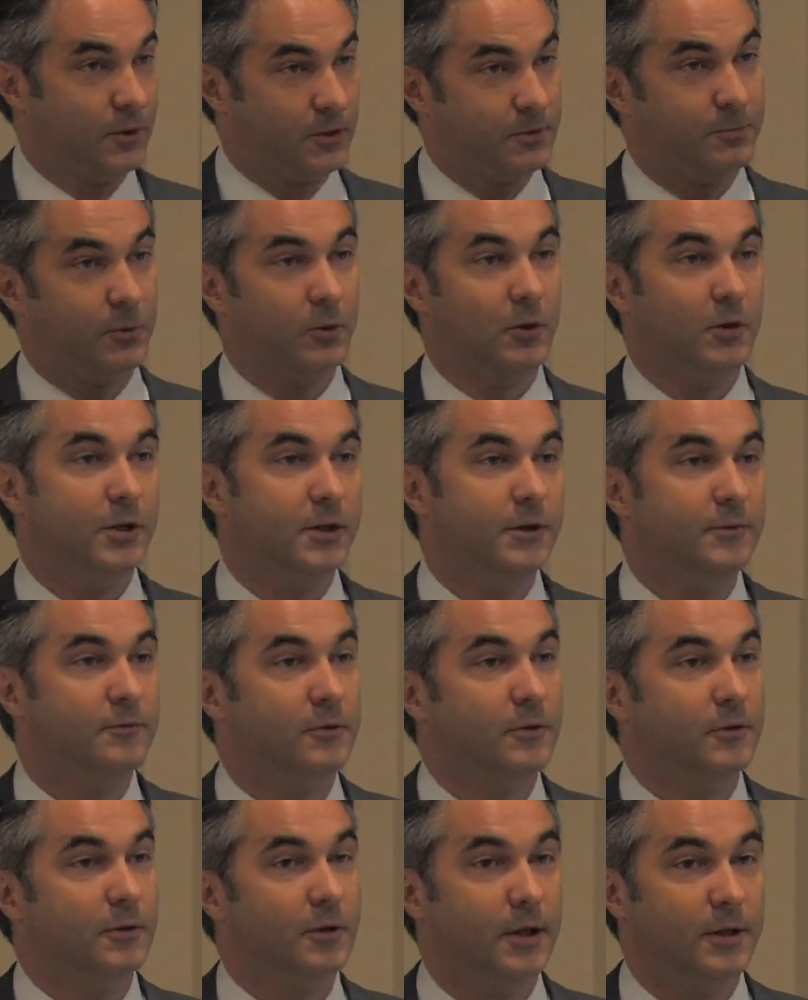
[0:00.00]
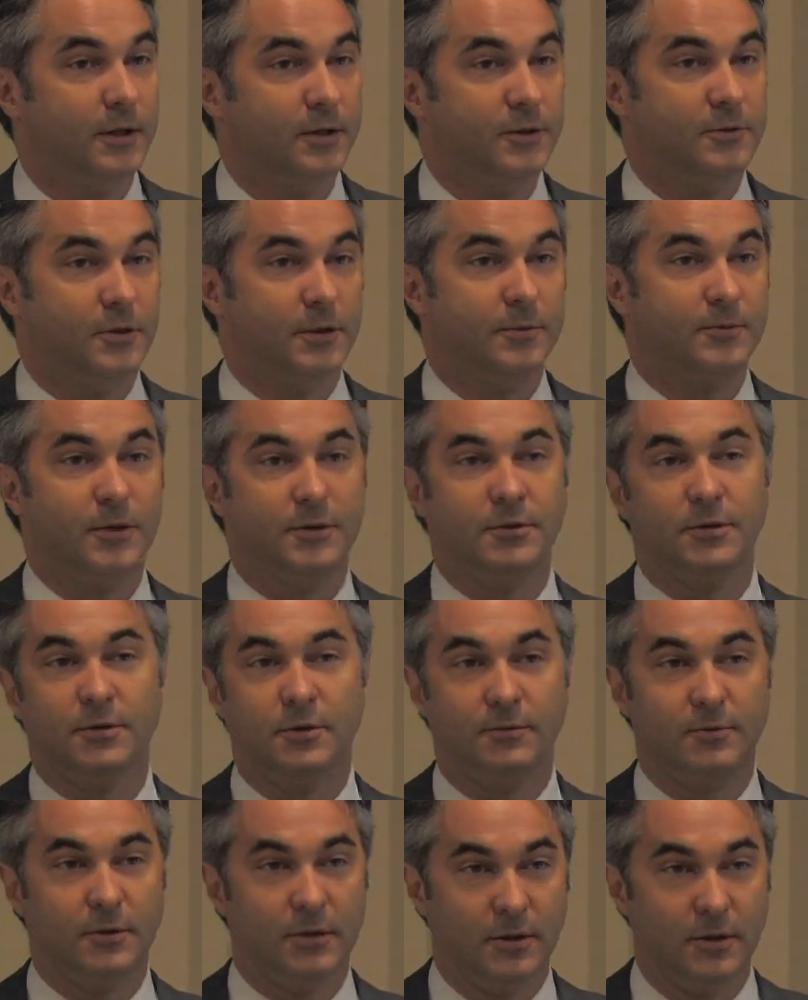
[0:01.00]
poorly for other trips, such
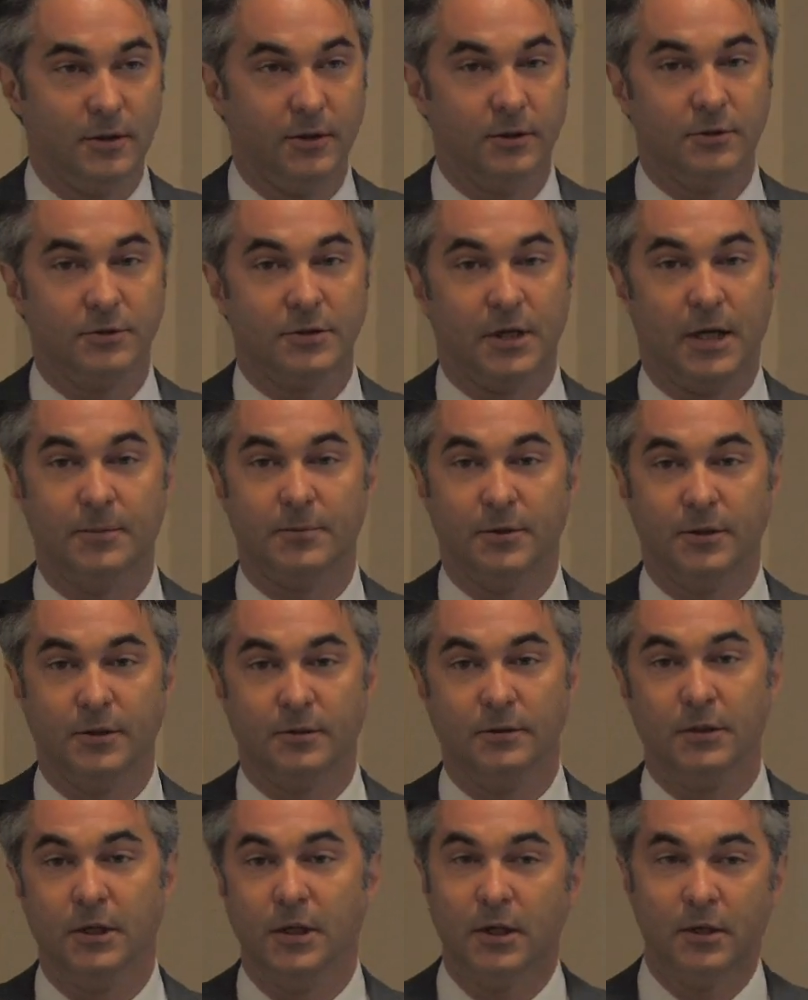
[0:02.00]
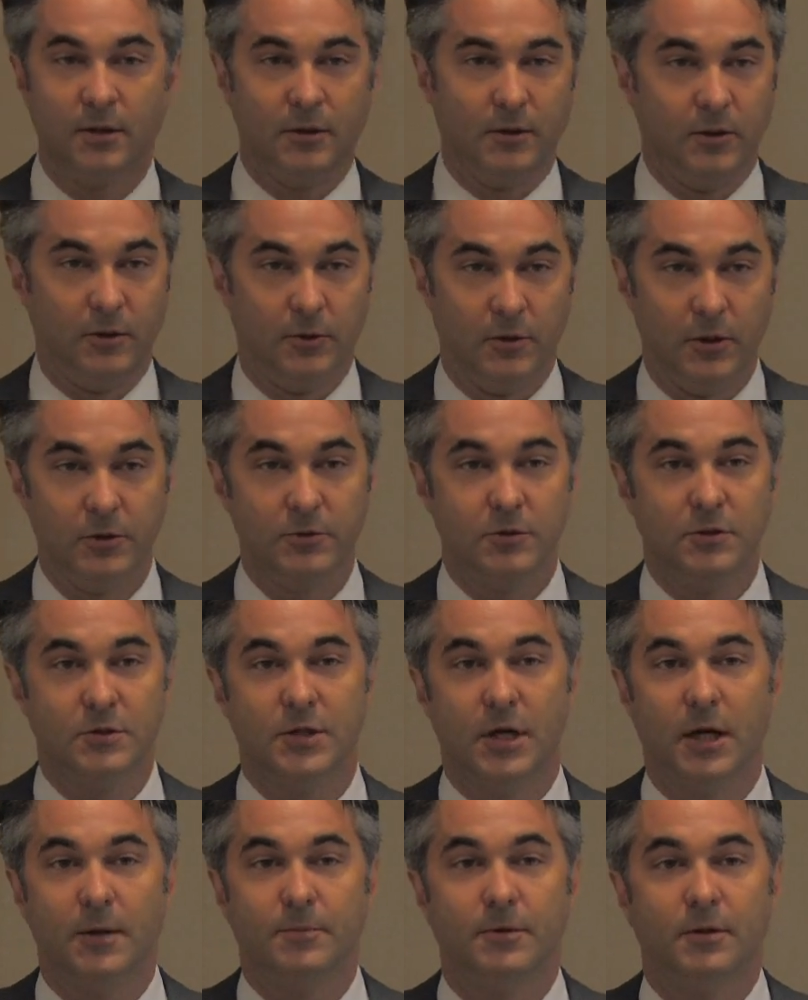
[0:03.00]
as if you're going to go shopping, you're going to go grocery
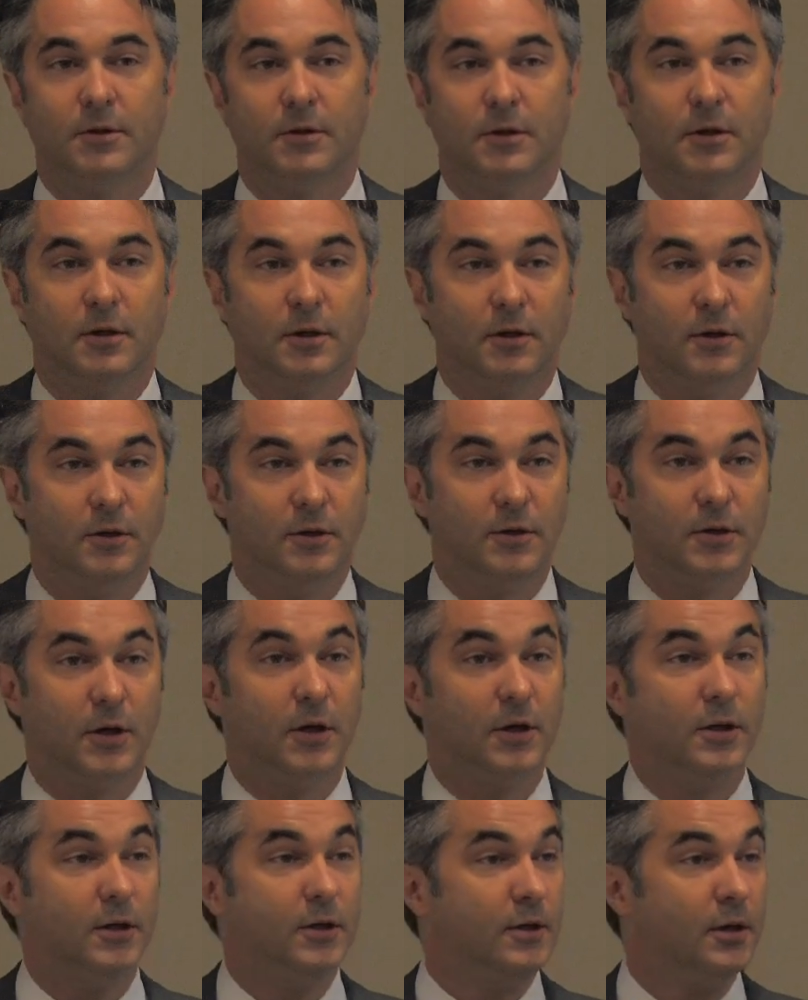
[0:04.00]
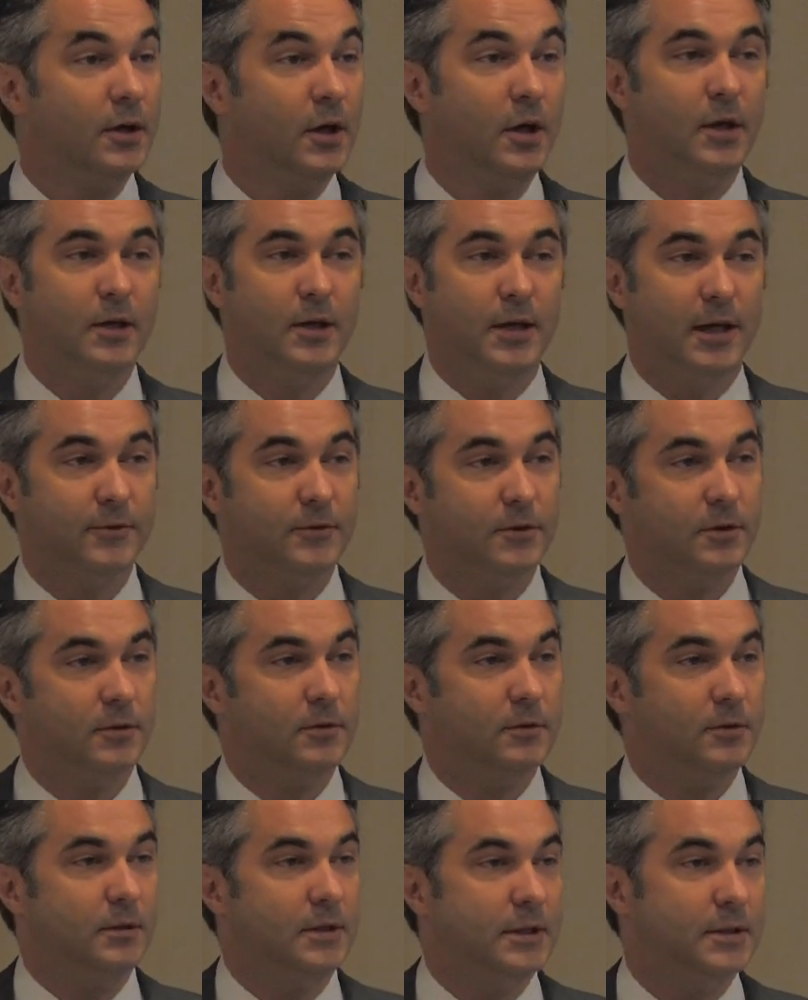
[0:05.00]
shopping, you're going to go to Target, you have
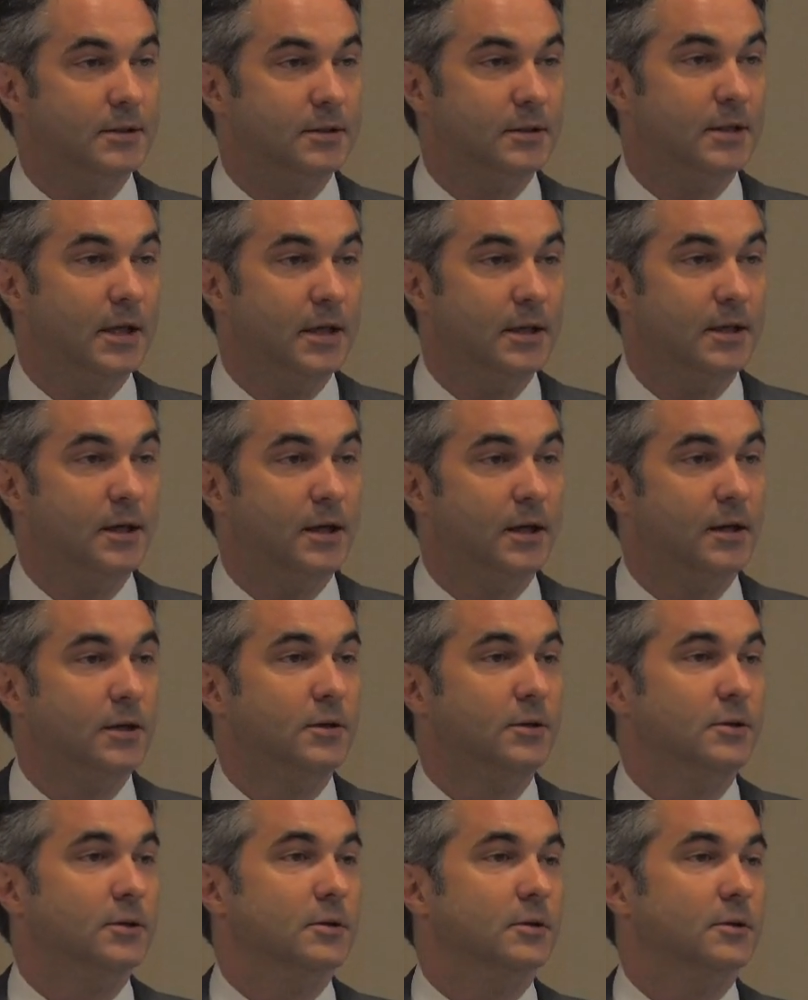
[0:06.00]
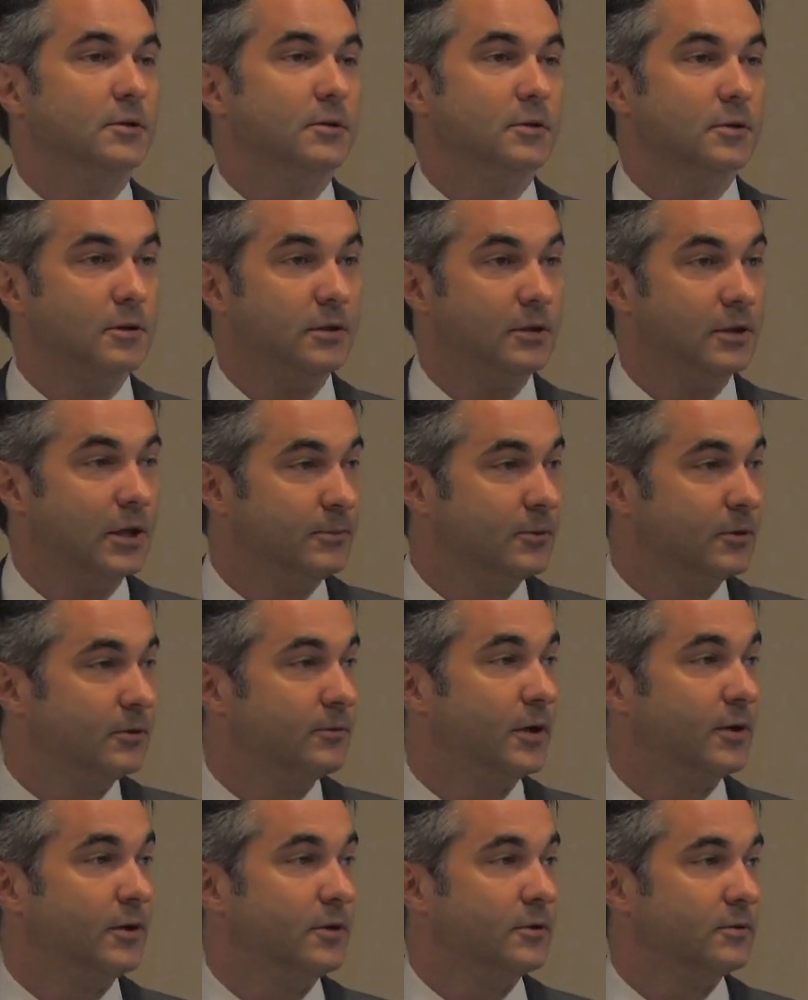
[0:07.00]
to get to daycare, or a number
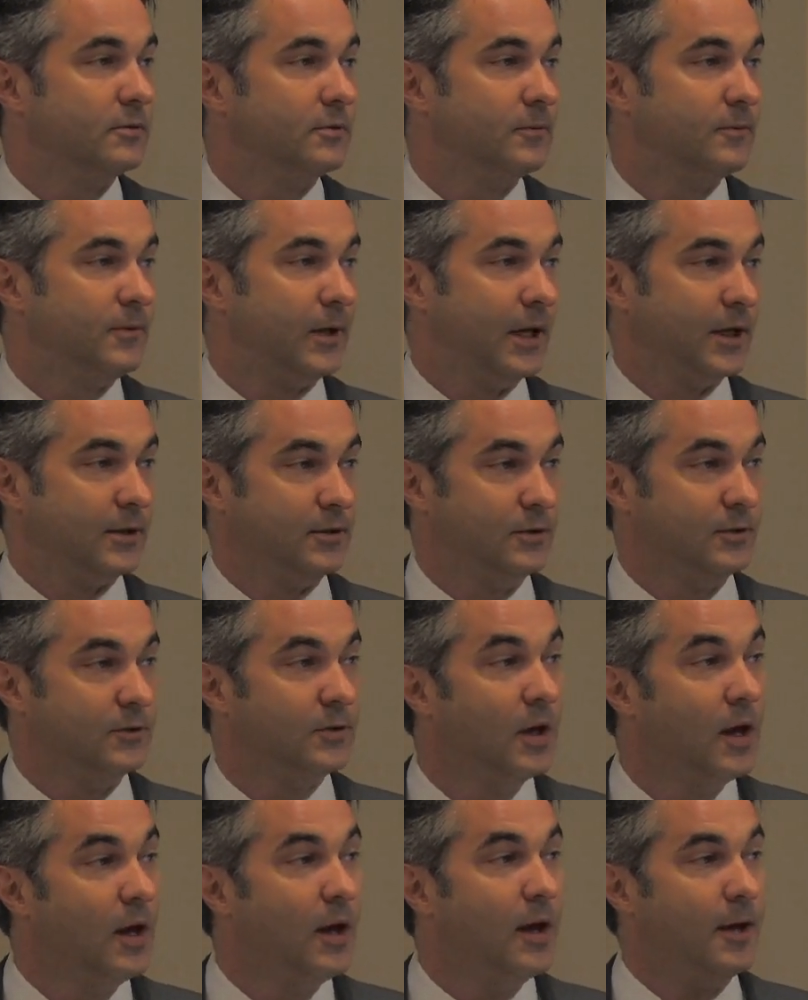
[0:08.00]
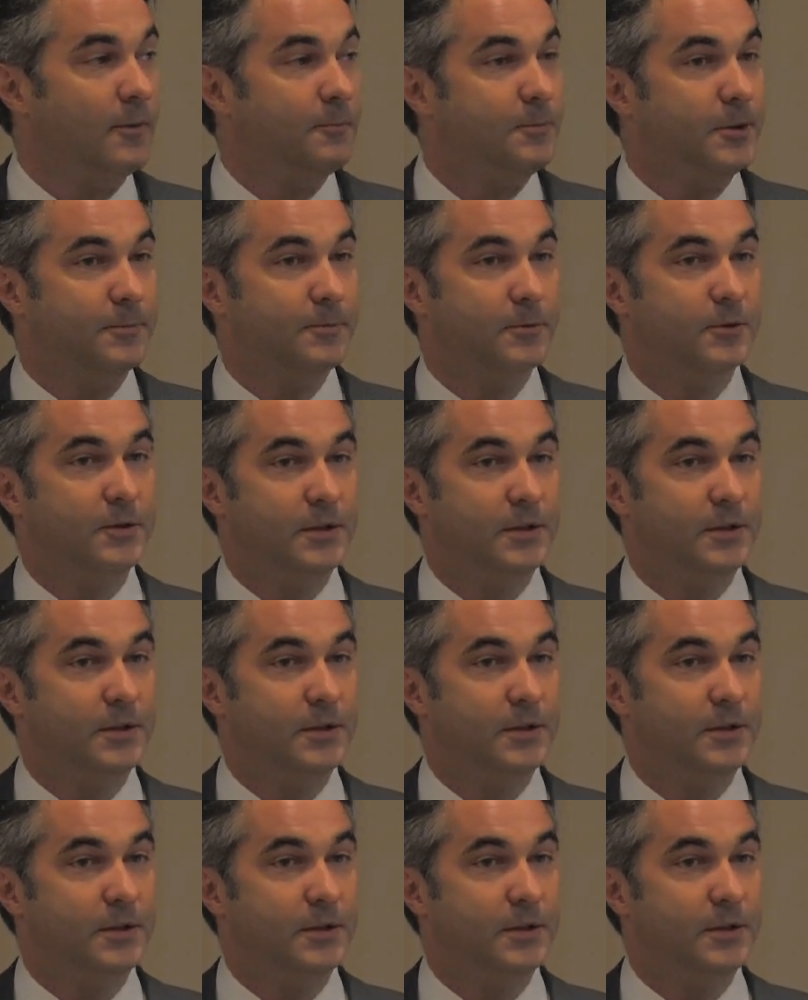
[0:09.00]
of other factors, and people